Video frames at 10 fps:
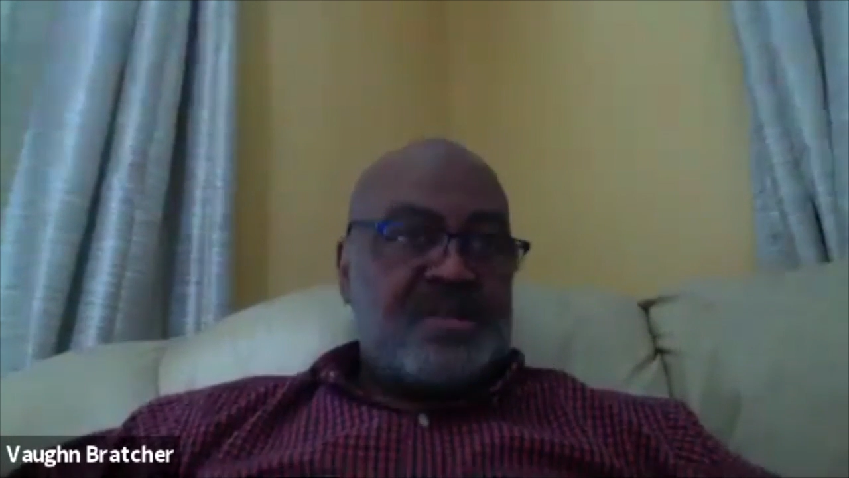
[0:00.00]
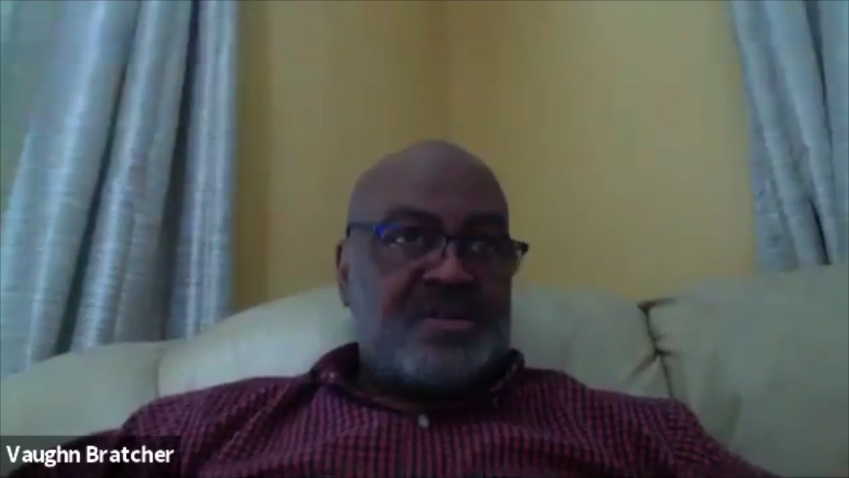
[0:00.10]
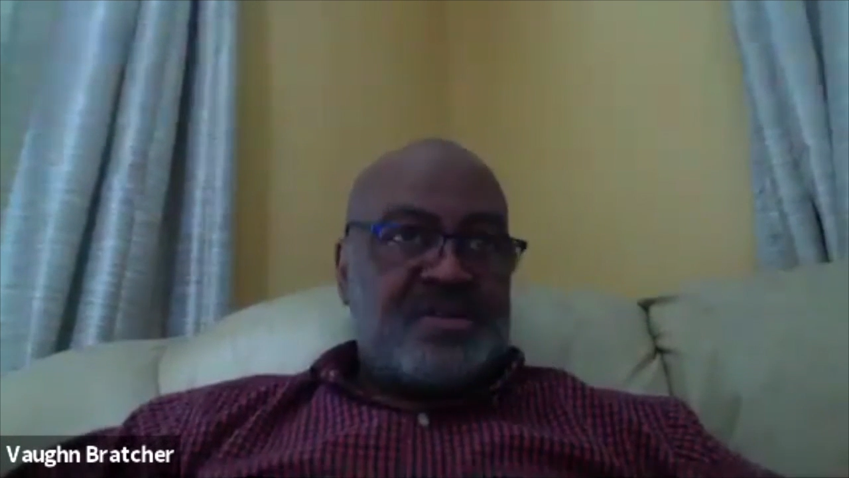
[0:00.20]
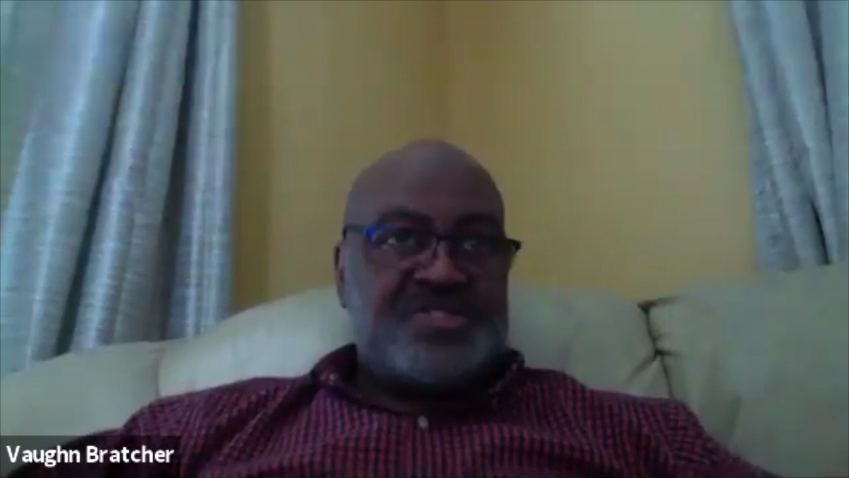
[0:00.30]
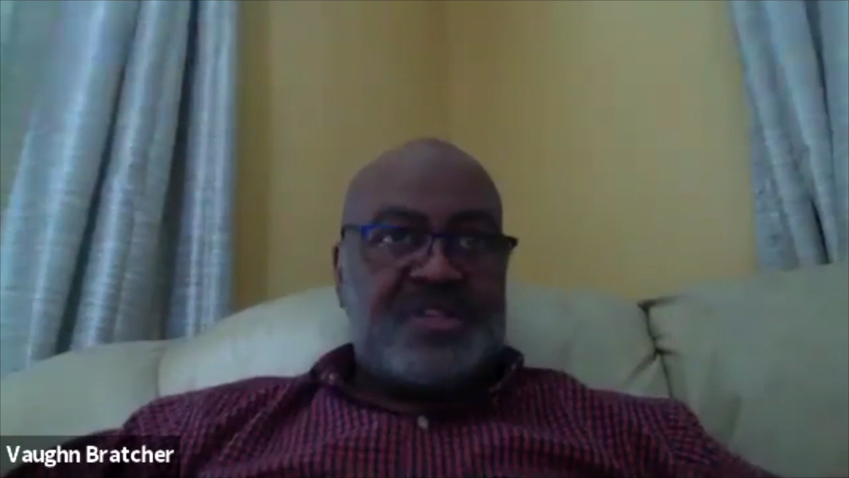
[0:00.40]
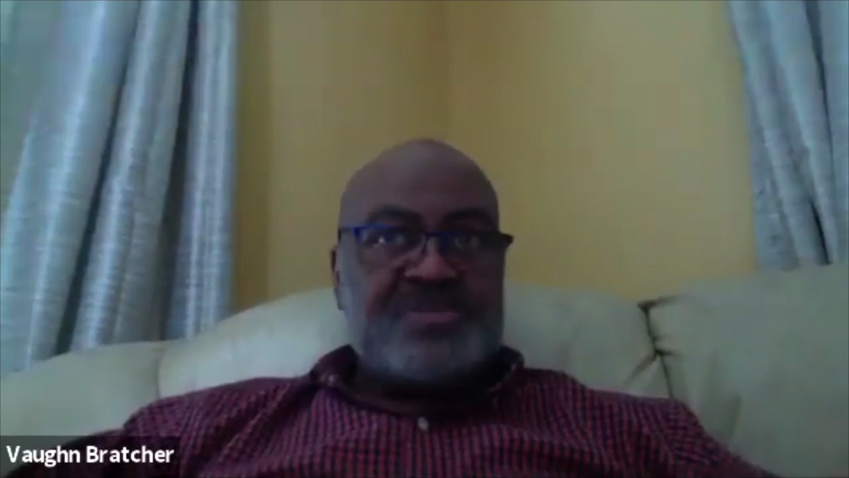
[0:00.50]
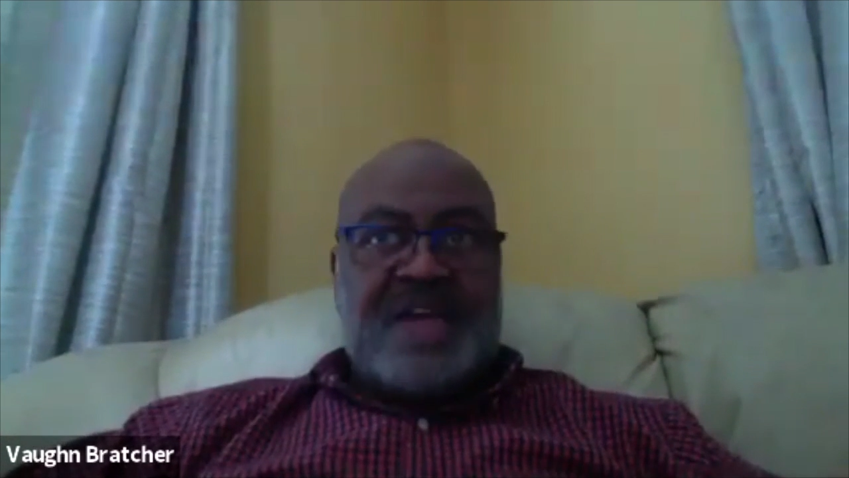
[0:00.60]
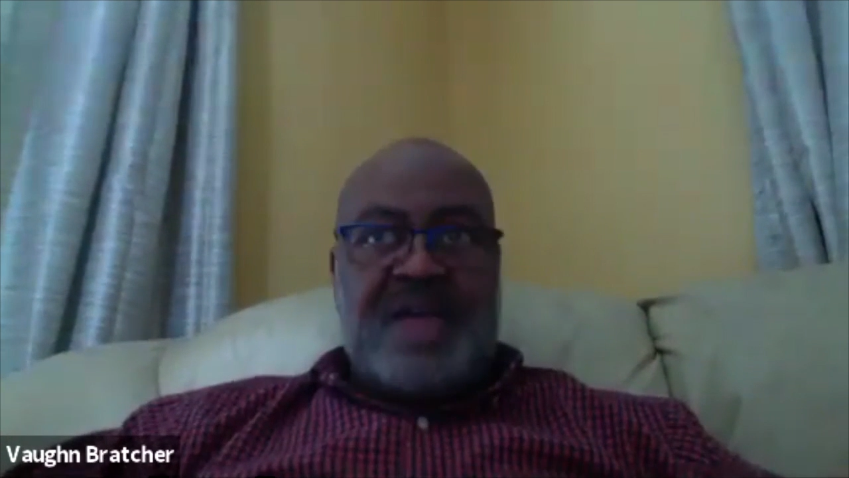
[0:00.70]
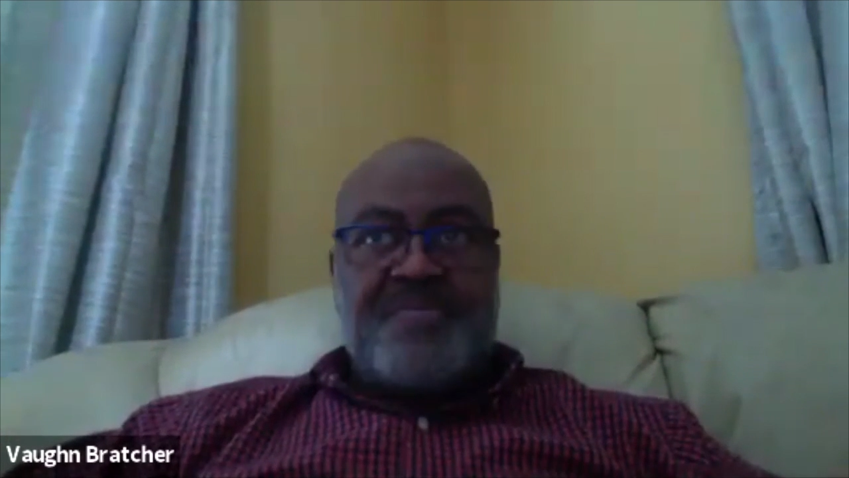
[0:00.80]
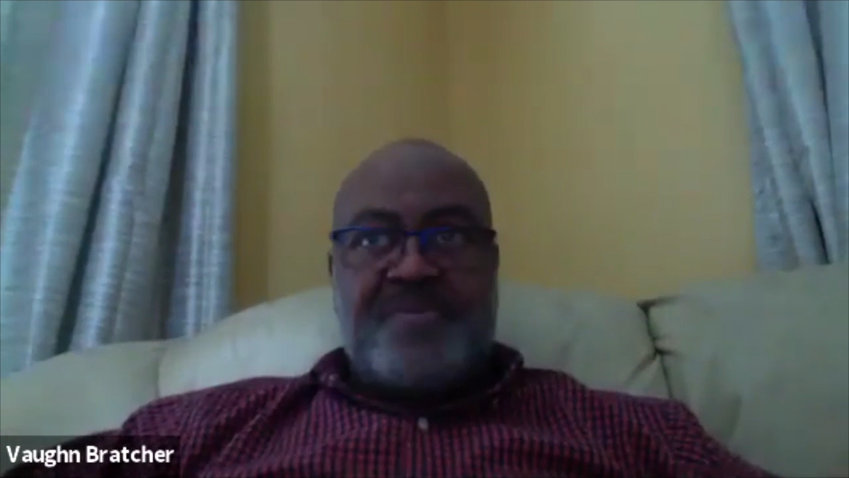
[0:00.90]
There's some
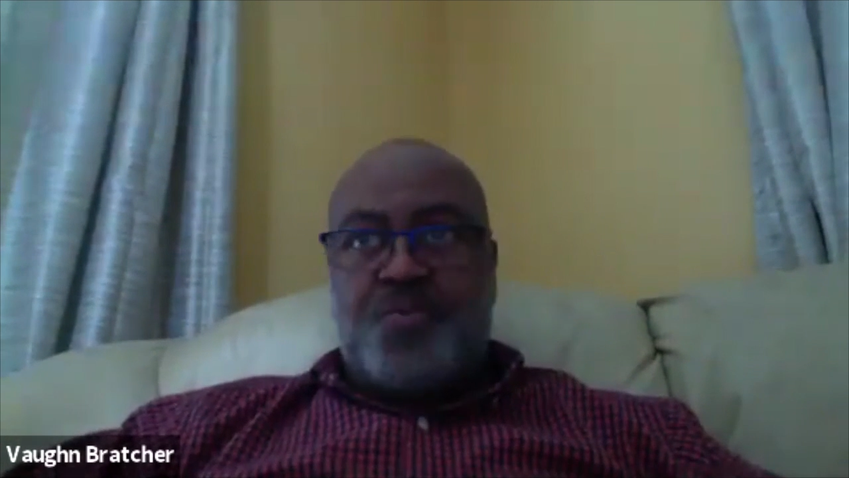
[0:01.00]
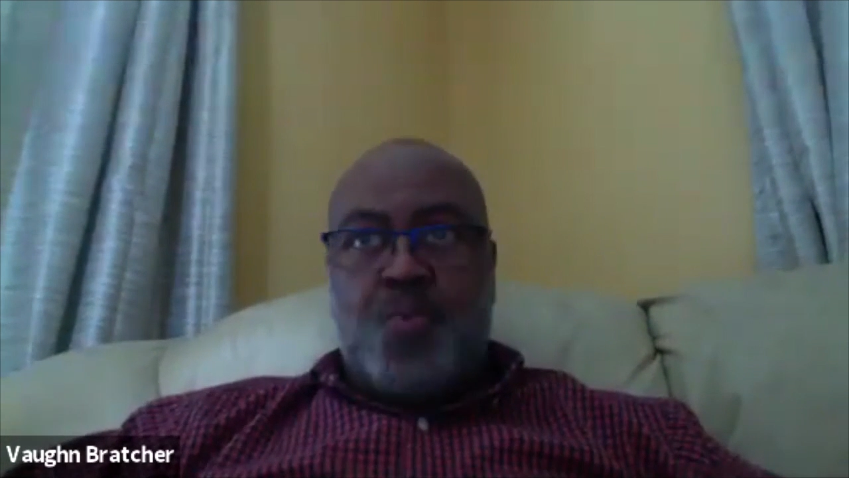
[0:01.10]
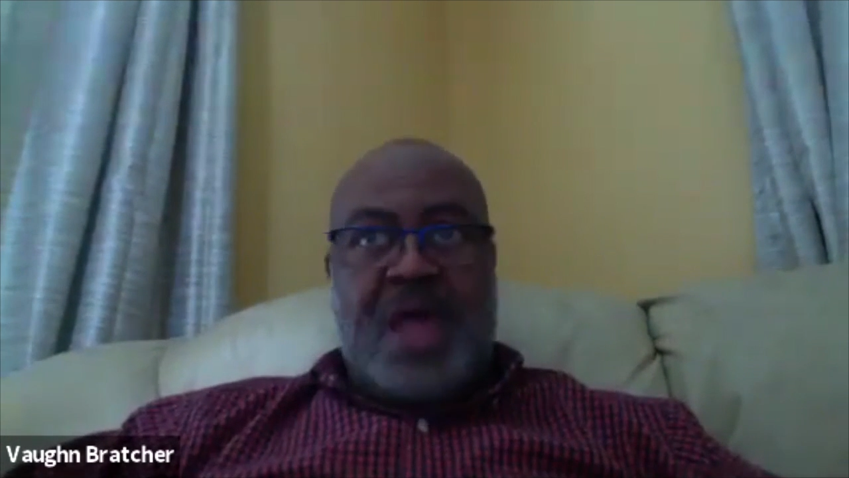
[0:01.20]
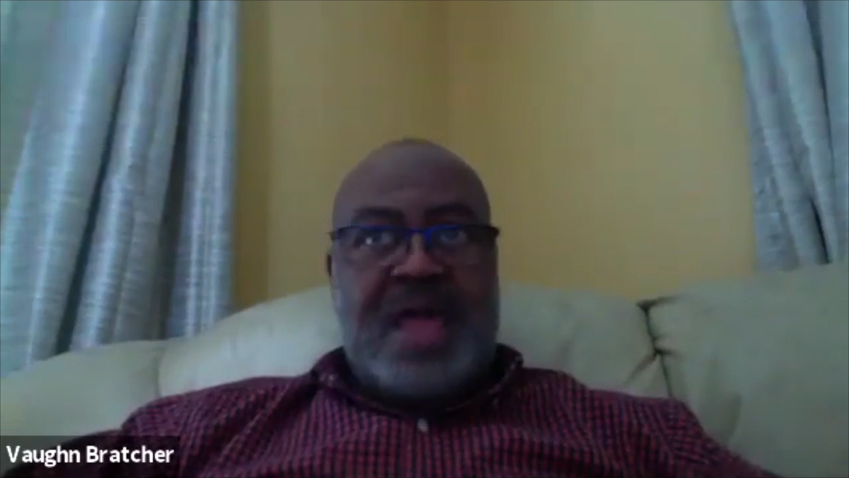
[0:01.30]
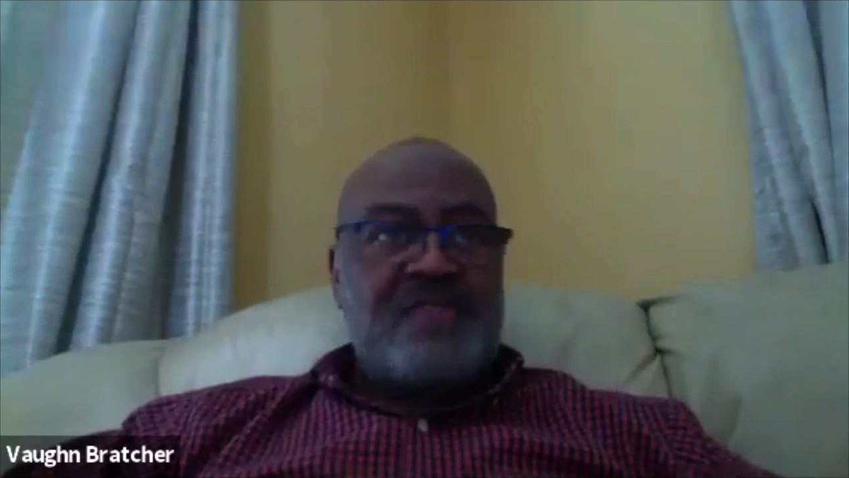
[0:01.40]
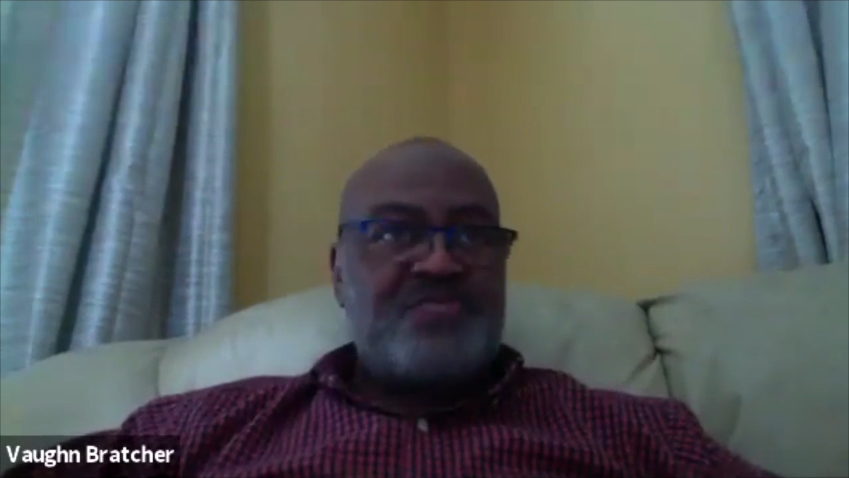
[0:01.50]
type of waves.